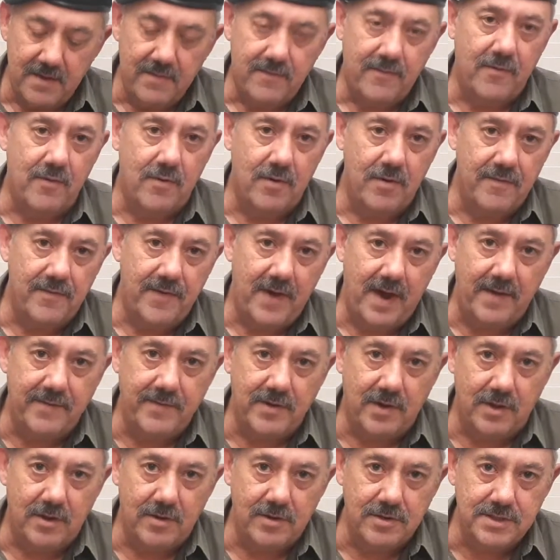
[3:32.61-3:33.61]
for
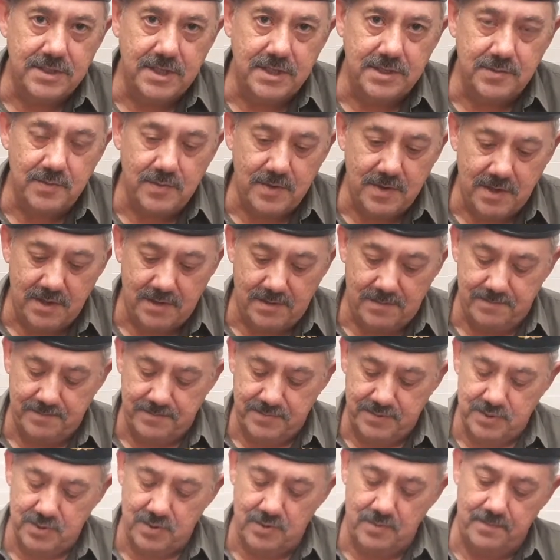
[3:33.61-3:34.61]
$5 as well.
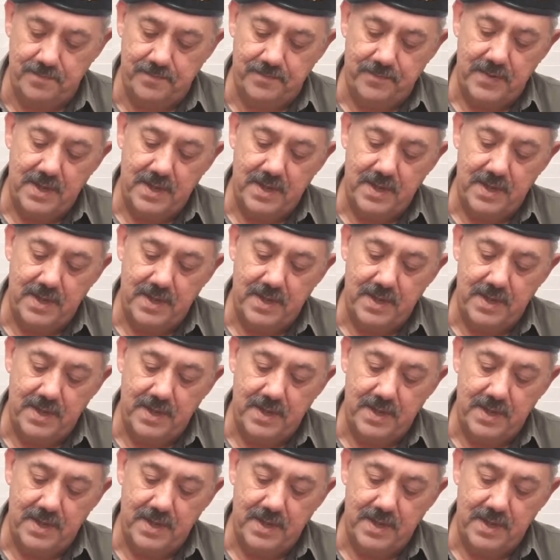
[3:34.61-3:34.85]
So